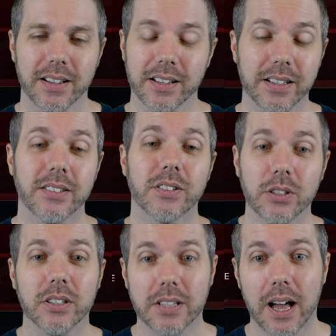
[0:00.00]
because
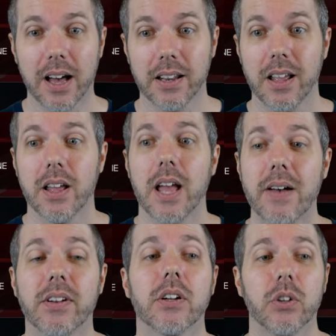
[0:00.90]
good God,
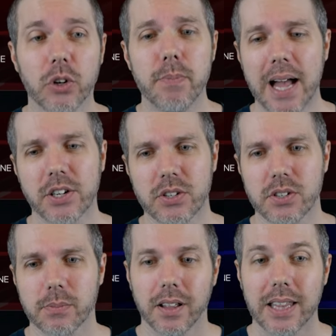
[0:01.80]
having good matches.